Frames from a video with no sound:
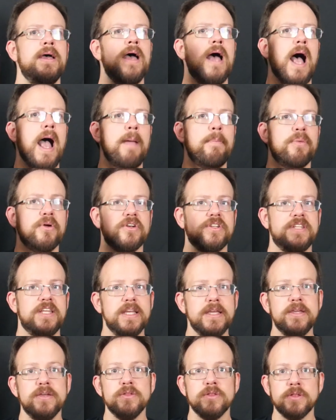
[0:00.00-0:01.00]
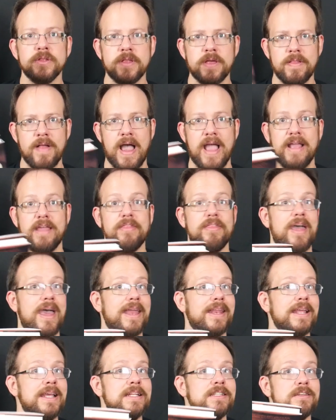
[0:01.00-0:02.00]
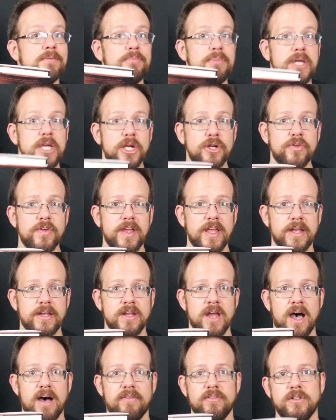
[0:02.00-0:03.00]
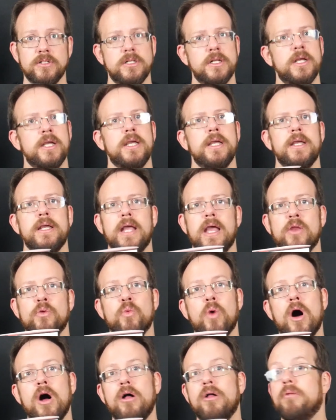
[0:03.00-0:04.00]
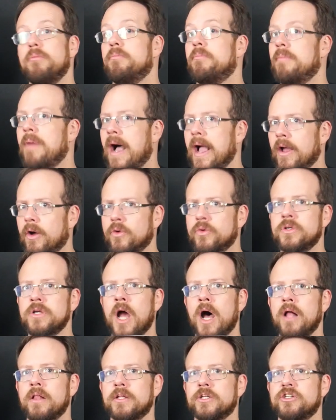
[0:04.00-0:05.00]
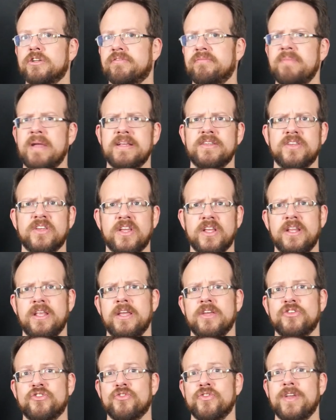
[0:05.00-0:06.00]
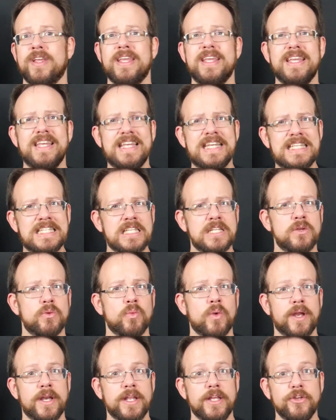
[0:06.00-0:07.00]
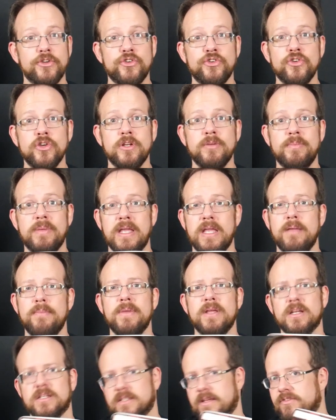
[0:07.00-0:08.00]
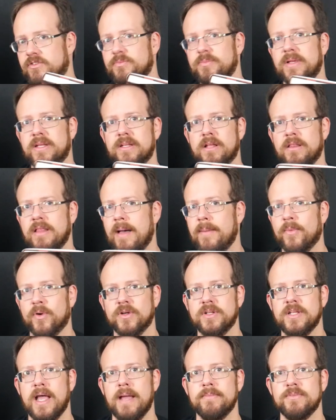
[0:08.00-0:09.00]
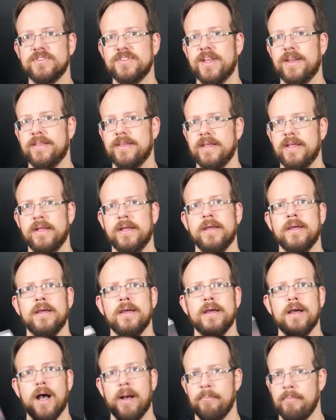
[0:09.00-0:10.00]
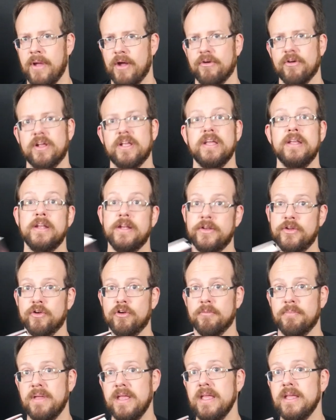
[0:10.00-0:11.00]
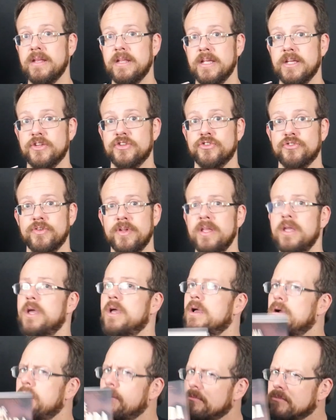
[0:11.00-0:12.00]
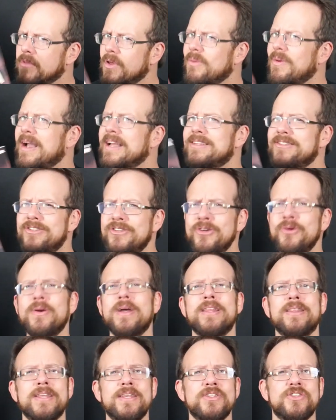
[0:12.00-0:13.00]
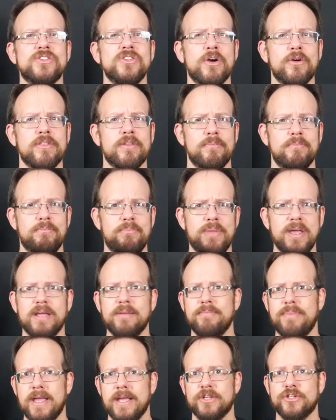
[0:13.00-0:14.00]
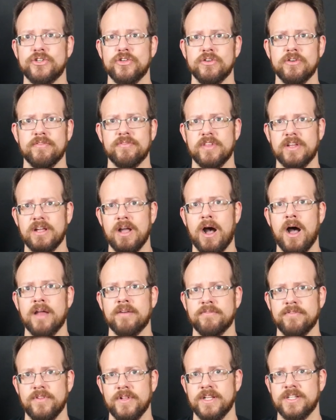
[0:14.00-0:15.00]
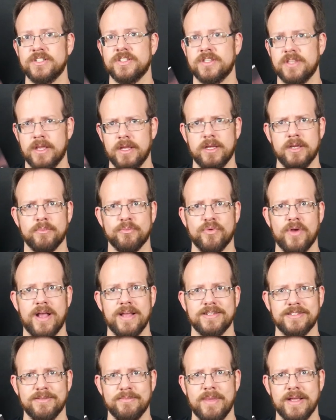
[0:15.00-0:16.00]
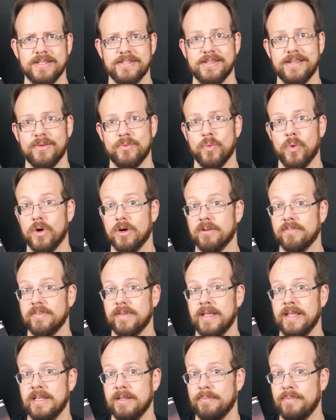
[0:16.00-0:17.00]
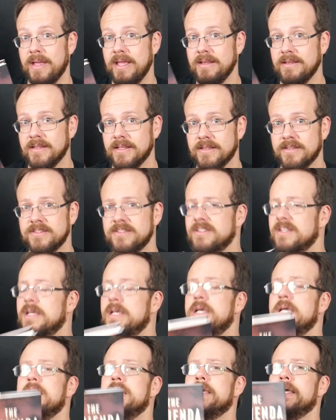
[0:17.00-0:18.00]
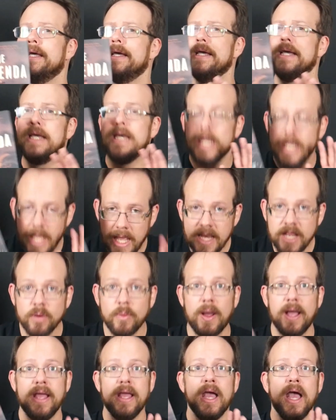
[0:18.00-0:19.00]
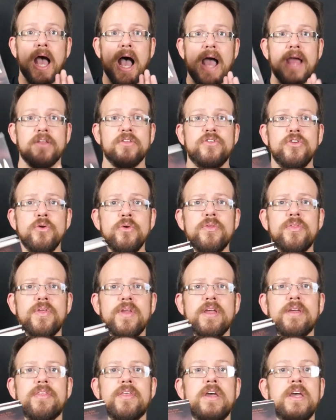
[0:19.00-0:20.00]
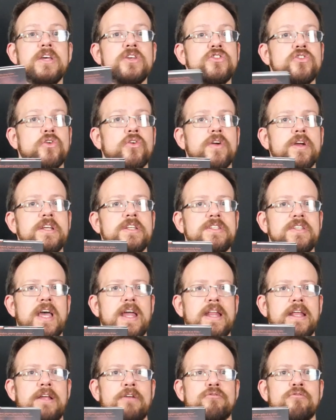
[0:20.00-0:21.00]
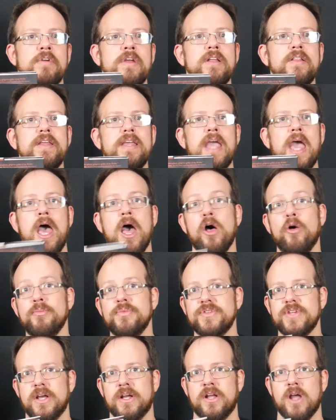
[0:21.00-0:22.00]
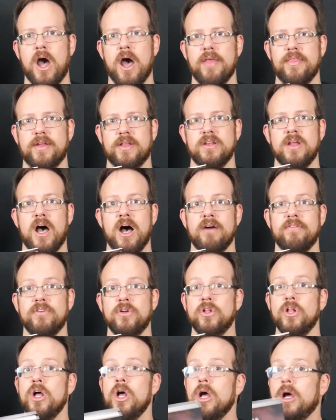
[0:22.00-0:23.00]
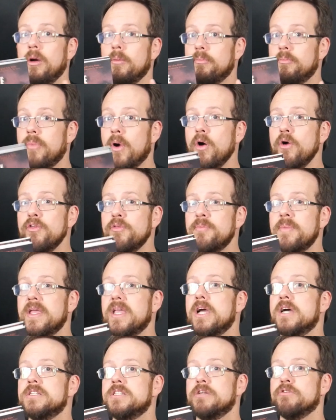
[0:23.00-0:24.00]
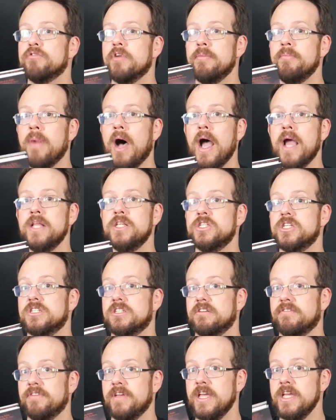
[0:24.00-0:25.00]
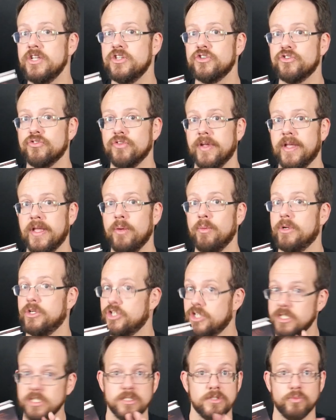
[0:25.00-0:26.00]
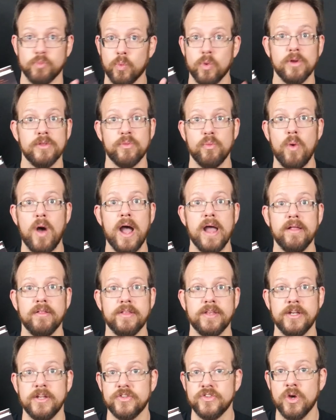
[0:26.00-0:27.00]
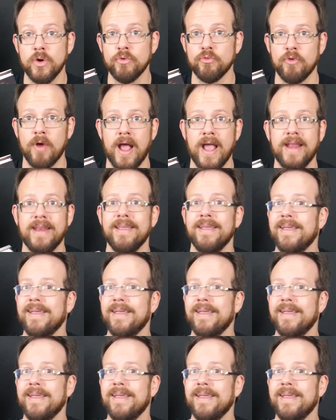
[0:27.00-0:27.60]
I particularly like that it's a period novel, and while my own knowledge of Mexican history isn't what it should be, because I've spent a lot more time studying American and European history, though I do at least know the big picture of the conflicts that comprise the Mexican War of Independence. Anyway, I do think the historic setting really helps a Gothic novel, both because it reminds us of history, which is worthwhile in its own right,